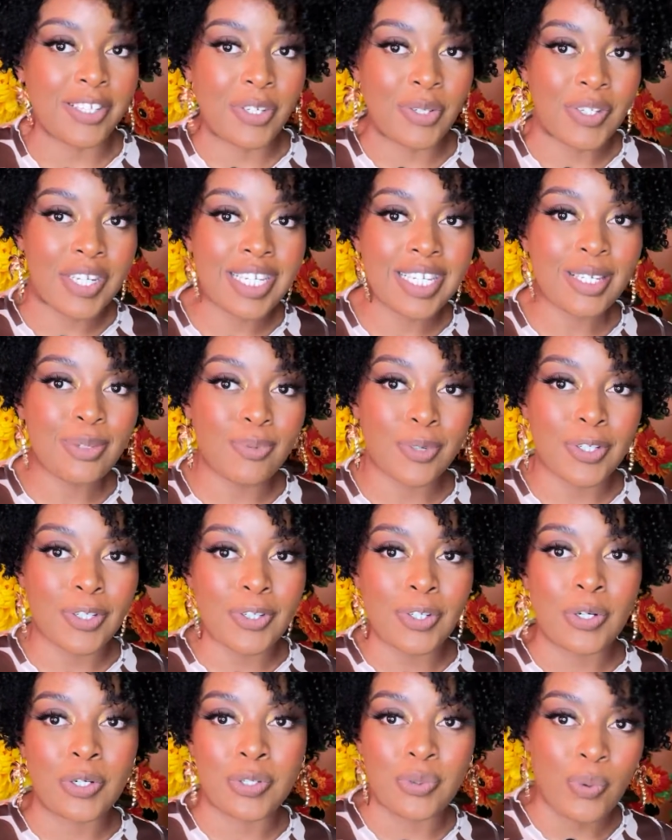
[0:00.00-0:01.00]
So this is one
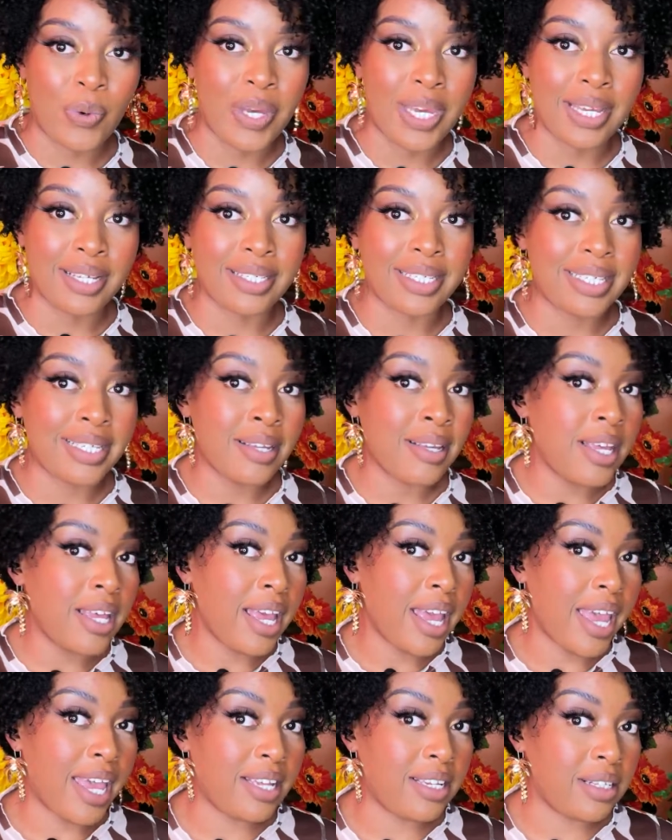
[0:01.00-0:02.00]
of those wigs
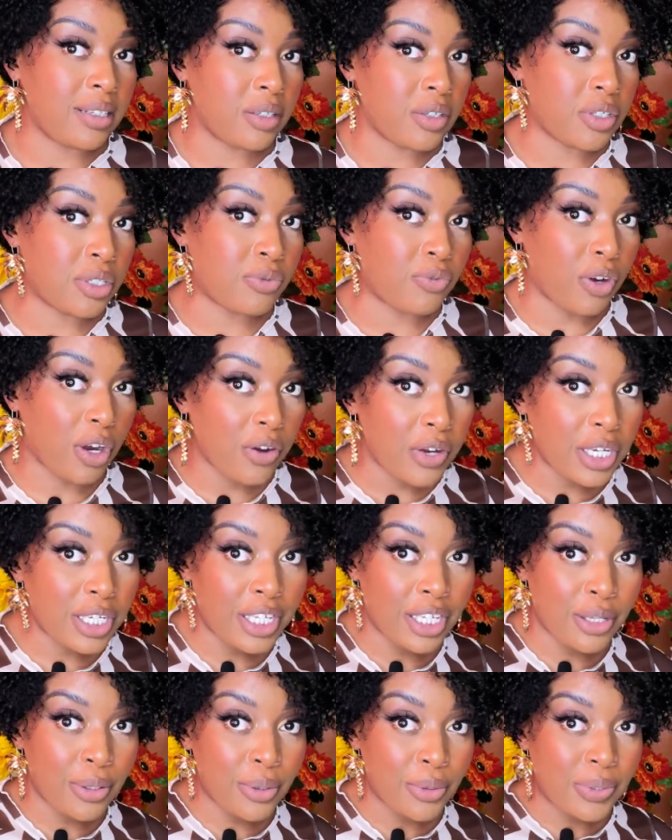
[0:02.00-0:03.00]
and it looks very
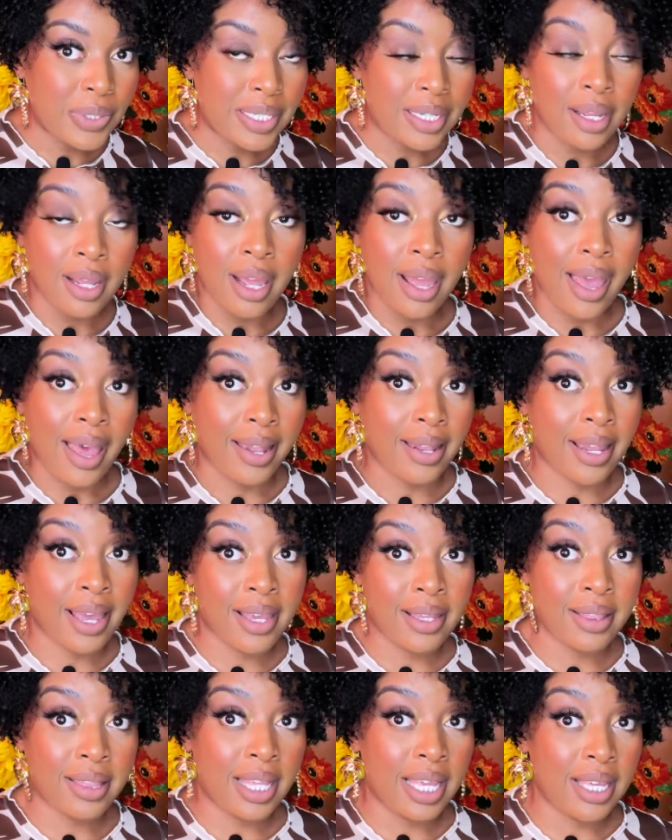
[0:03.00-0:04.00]
cute and
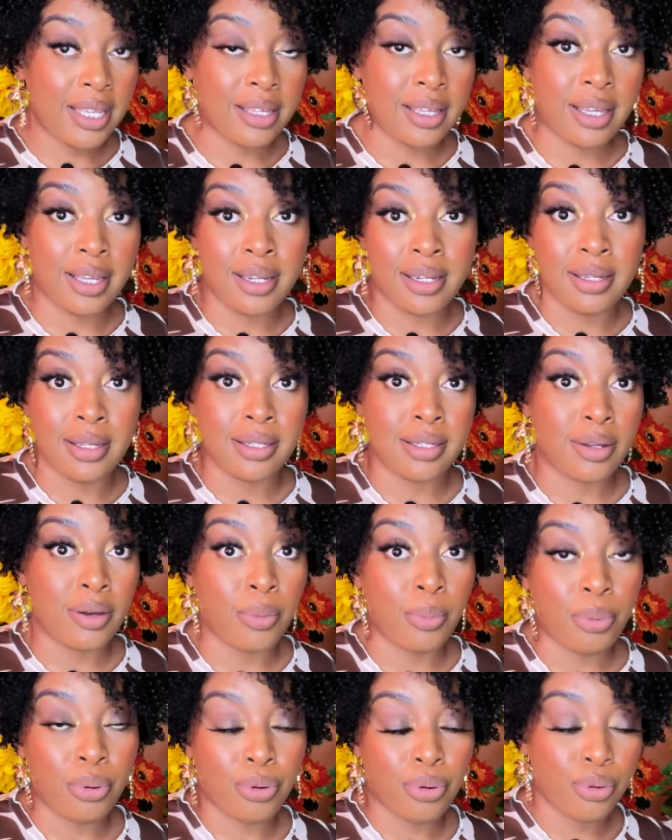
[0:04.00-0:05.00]
I think it is
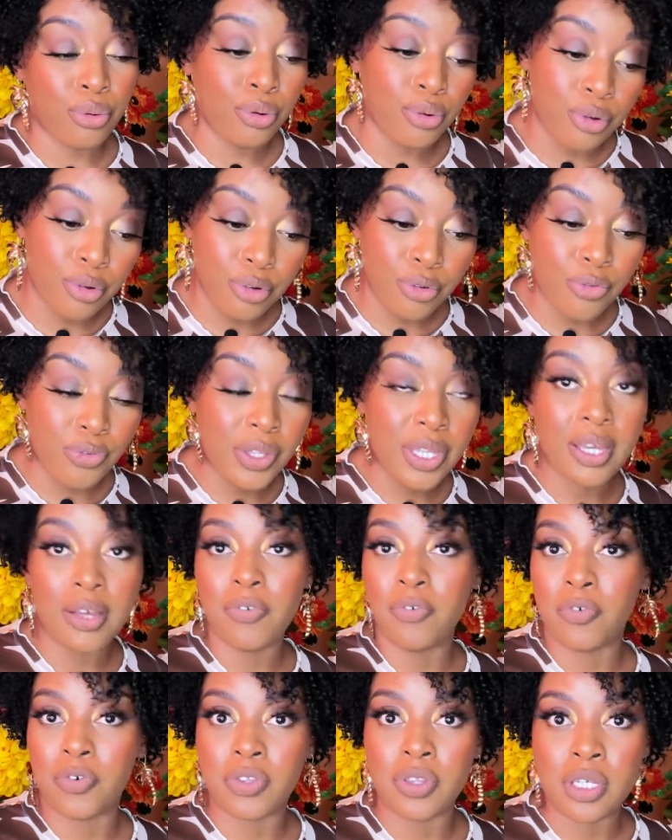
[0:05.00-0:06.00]
approved
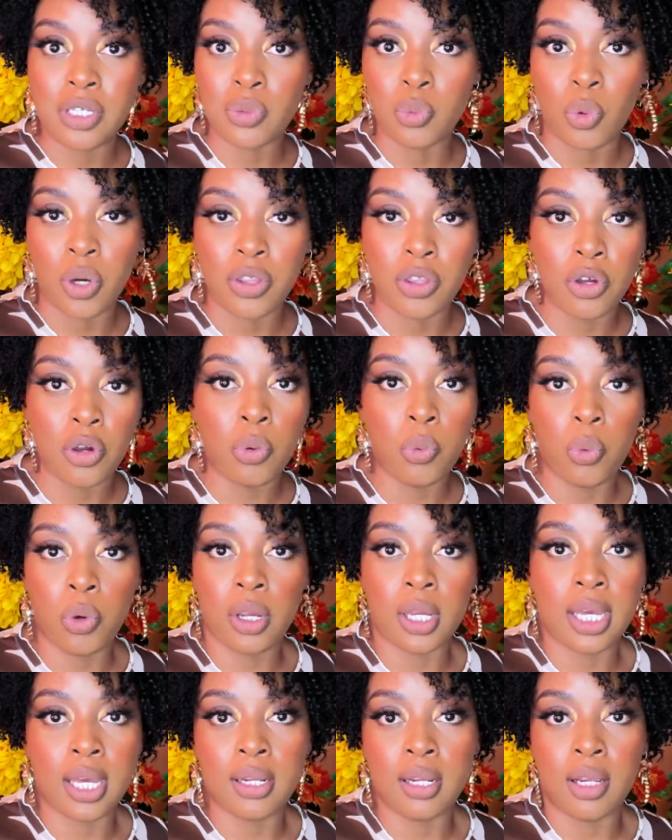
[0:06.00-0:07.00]
for this weather.
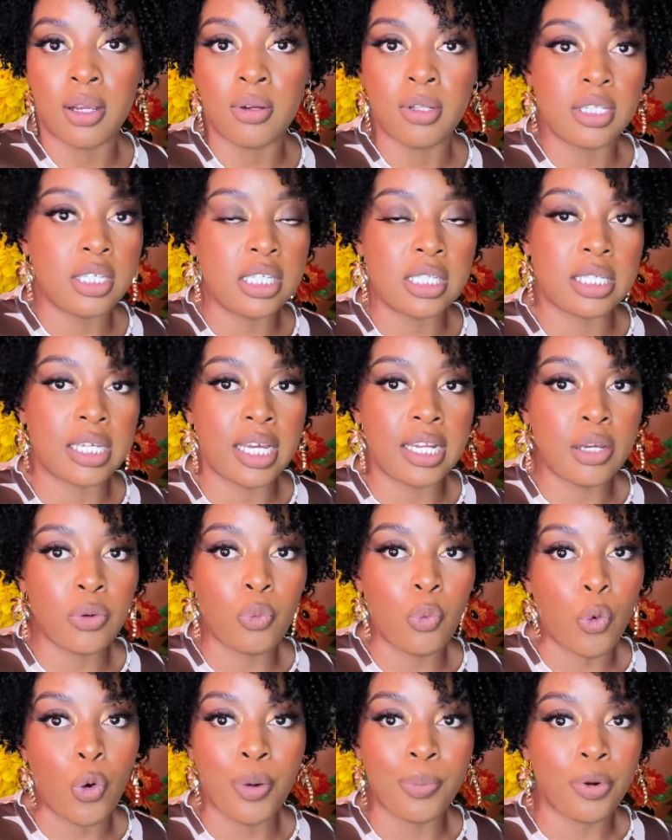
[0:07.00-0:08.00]
We're getting it's
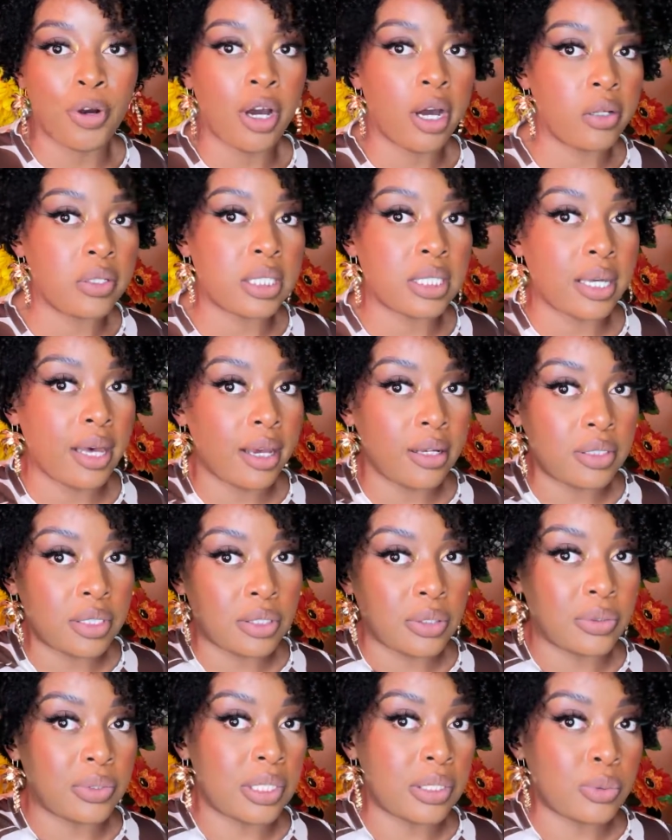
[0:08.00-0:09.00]
getting warmer outside
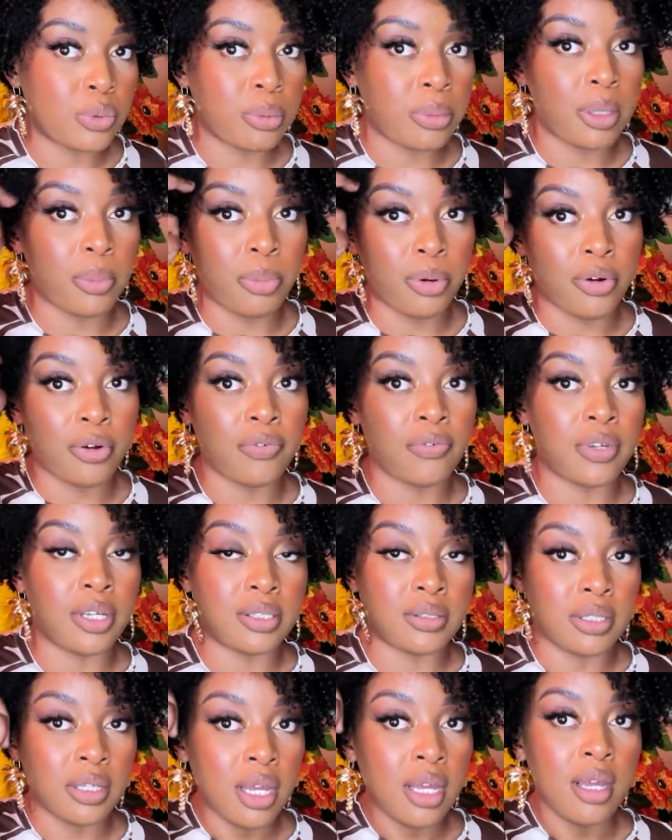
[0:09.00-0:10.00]
so this would be
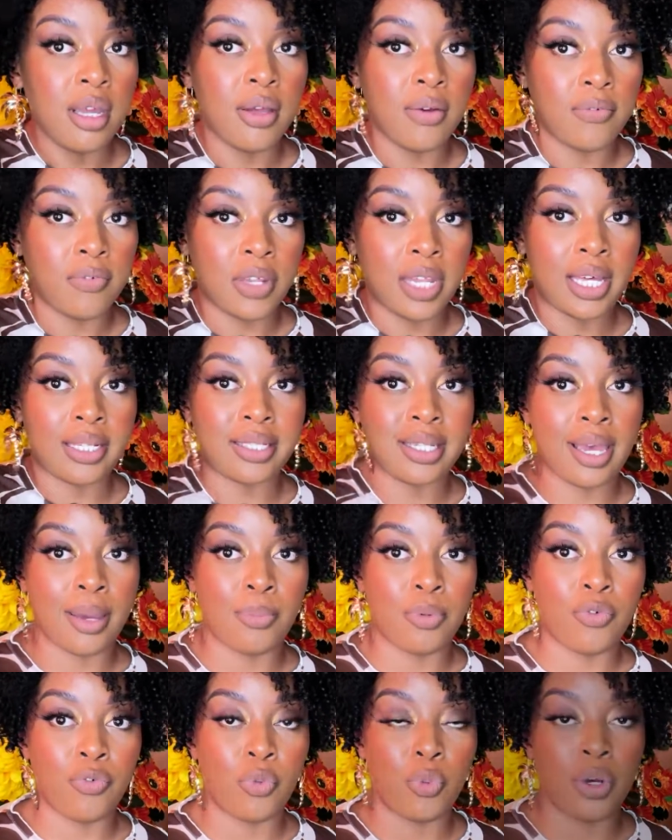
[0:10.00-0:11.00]
perfect for that
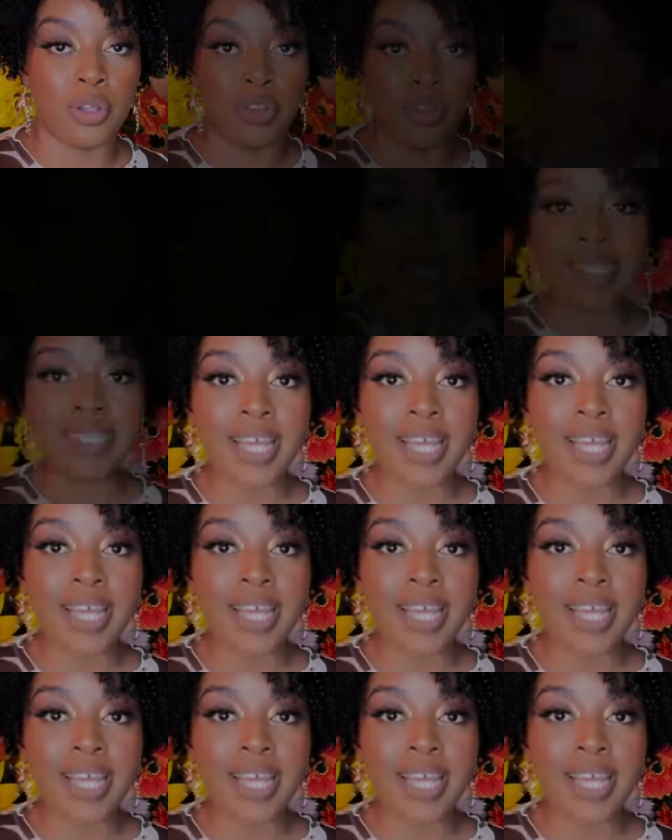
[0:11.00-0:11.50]
type of weather.